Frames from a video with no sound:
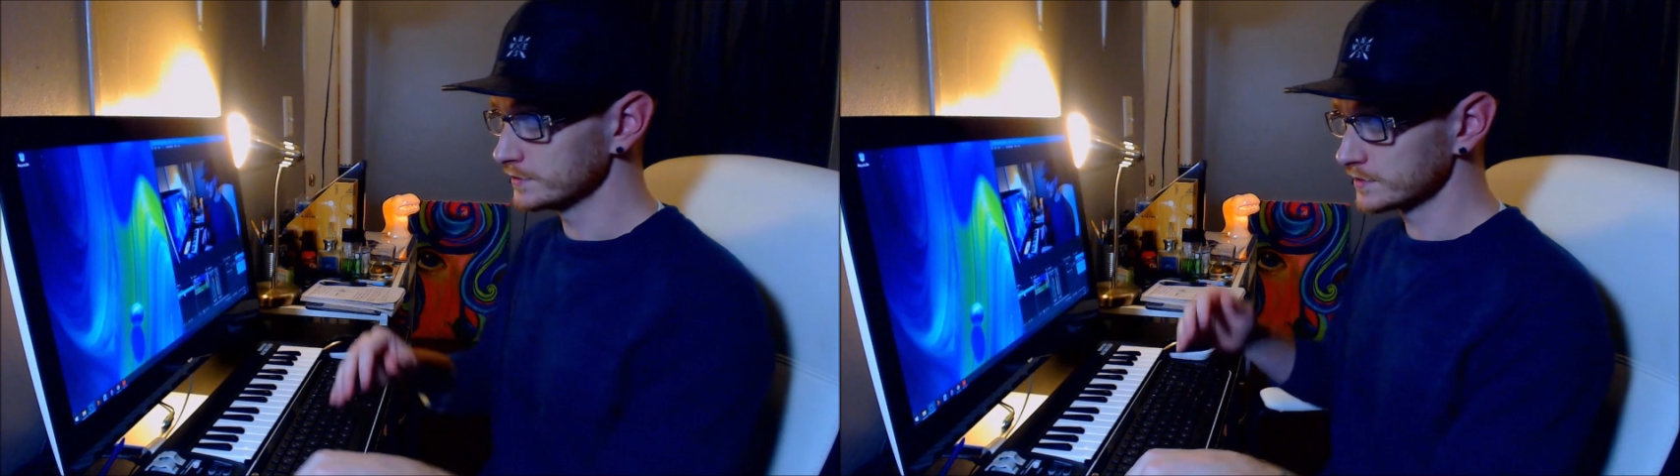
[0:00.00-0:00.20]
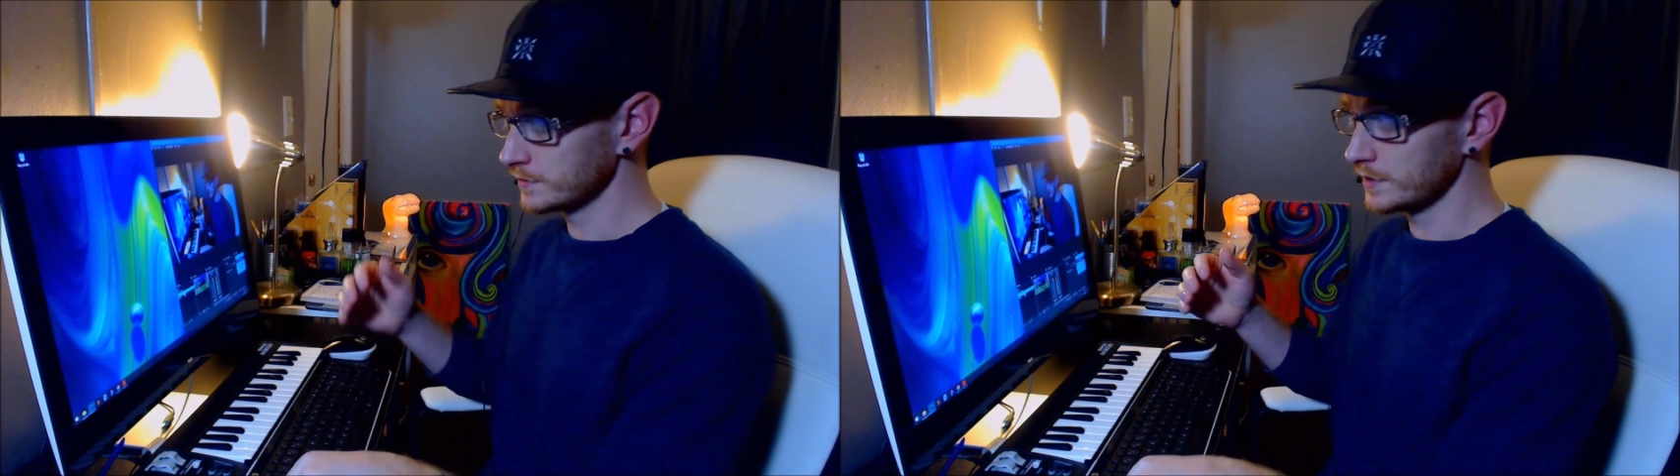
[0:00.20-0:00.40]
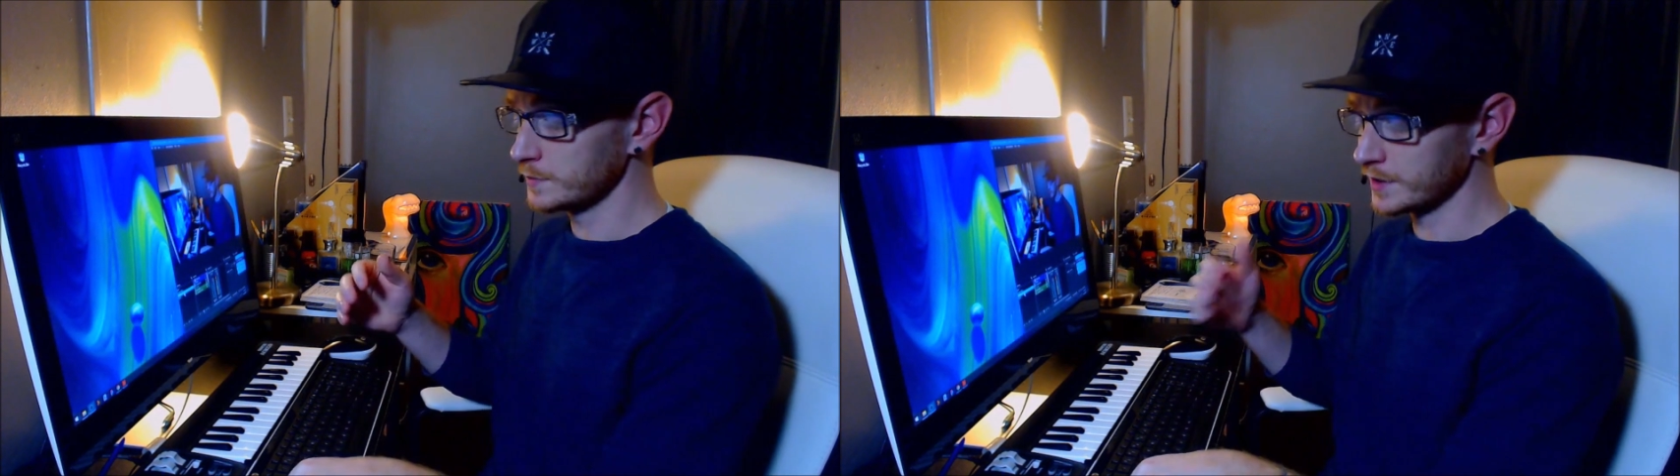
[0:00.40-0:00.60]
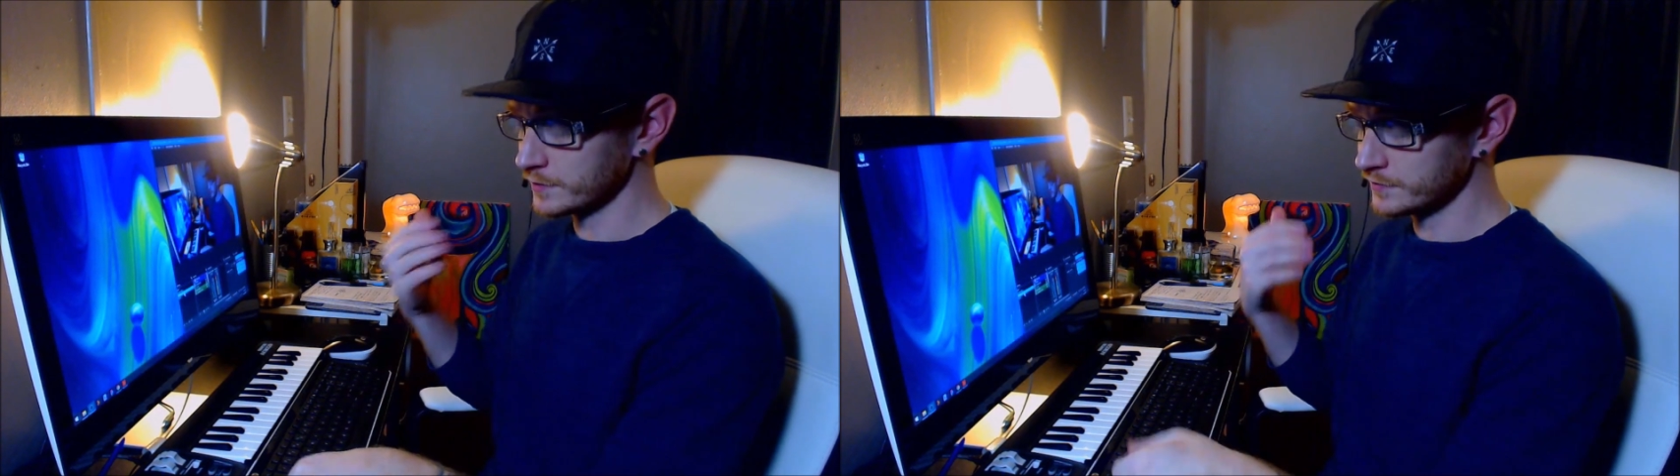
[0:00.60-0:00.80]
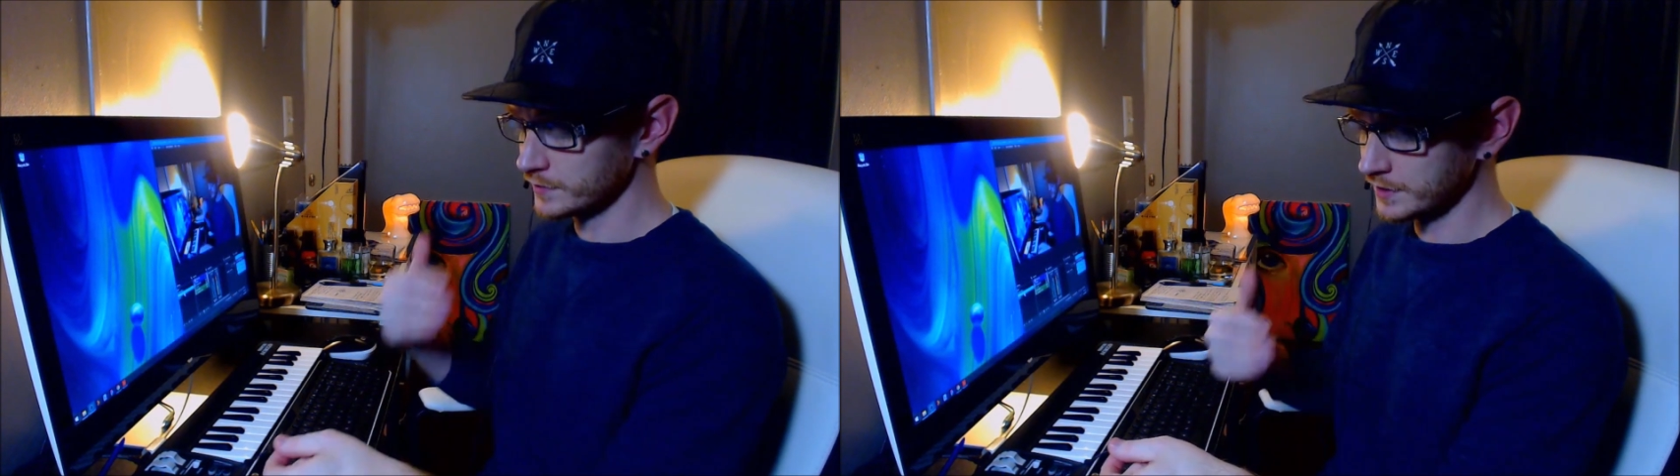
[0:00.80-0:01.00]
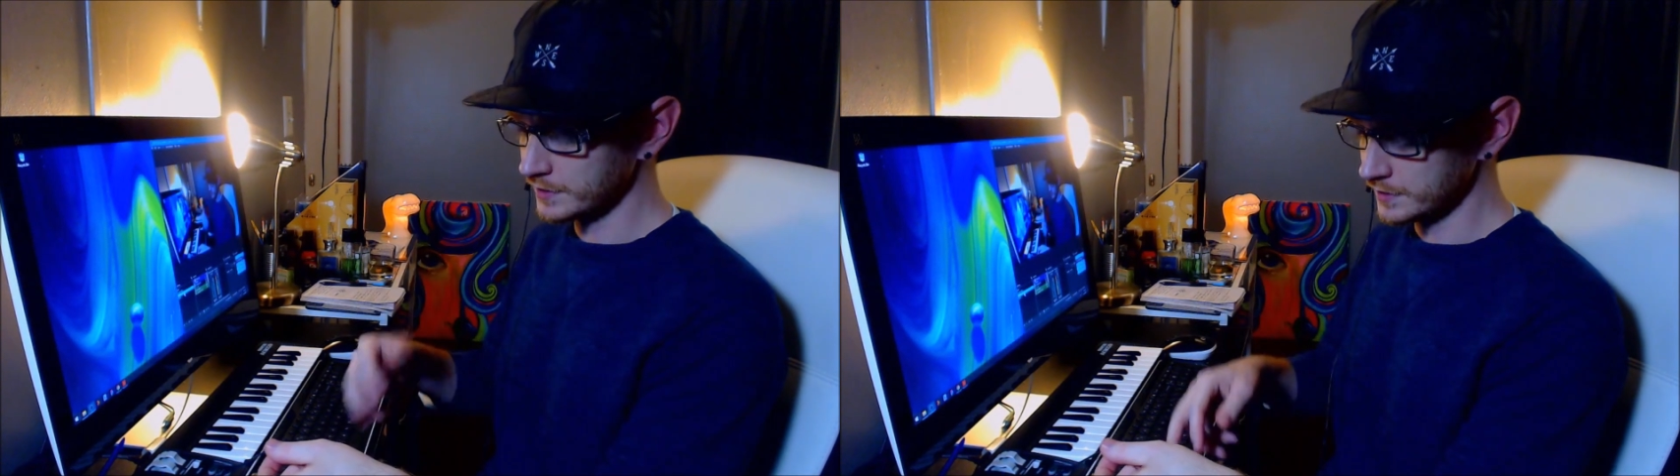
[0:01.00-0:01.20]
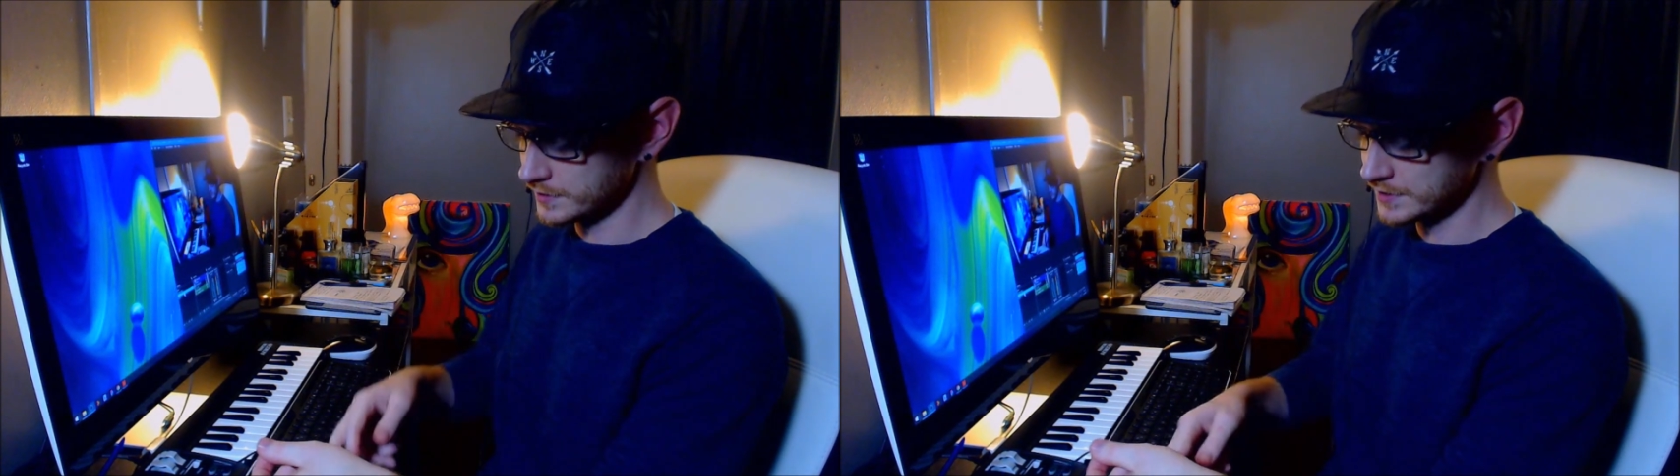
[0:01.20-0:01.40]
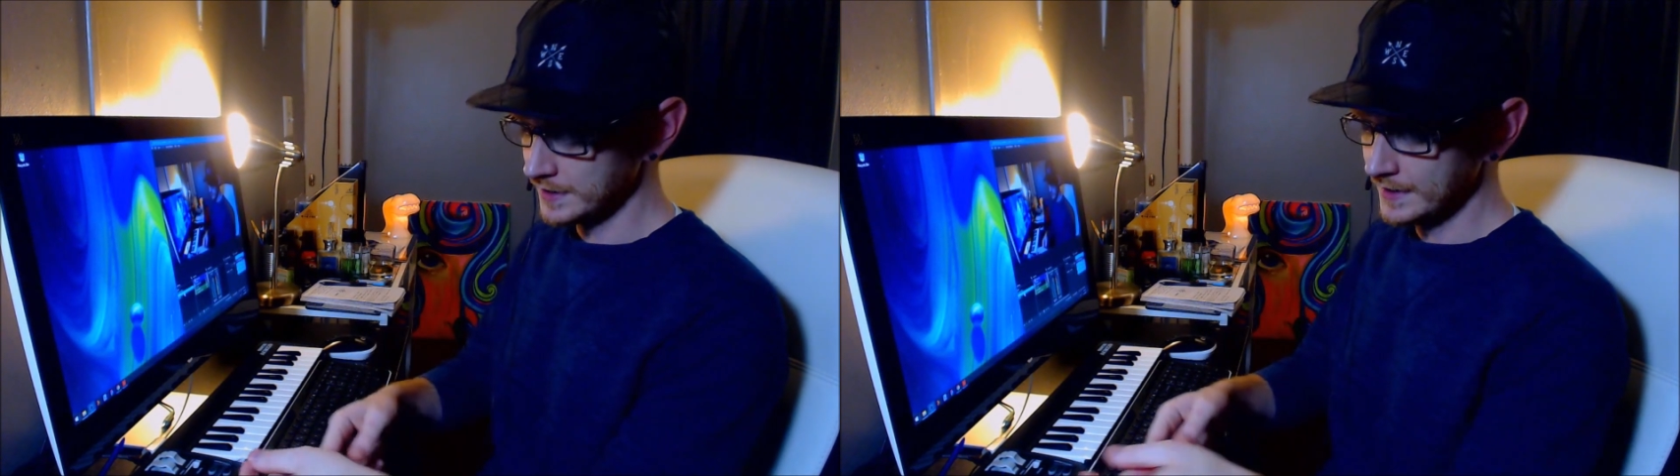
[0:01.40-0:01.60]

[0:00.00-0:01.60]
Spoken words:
So a microphone like this,